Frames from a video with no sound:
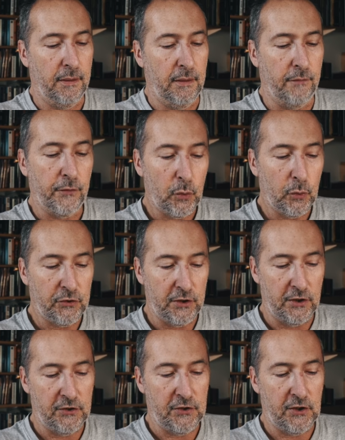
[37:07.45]
Of course,
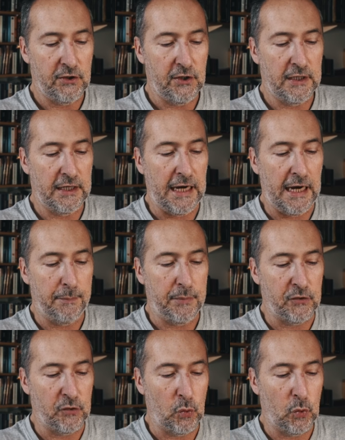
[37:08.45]
a certain gap
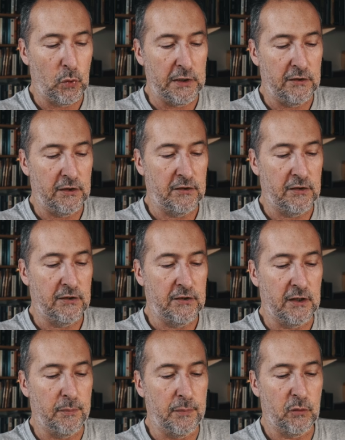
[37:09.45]
has always
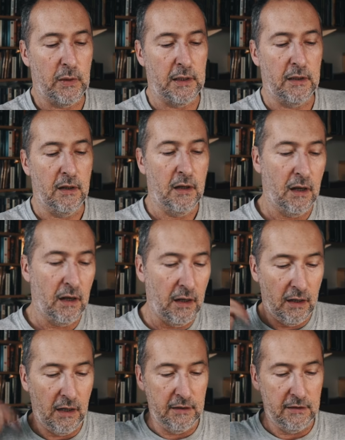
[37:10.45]
existed between
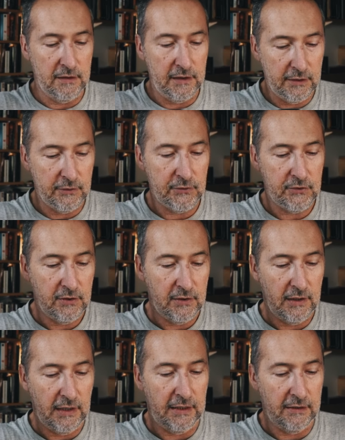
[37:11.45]
ideals
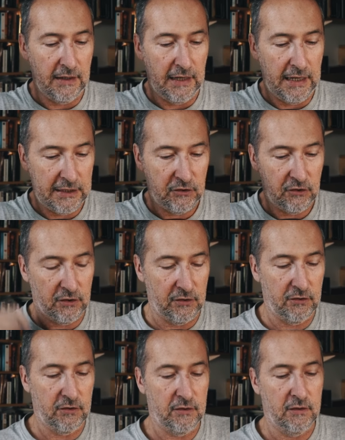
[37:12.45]
and actions.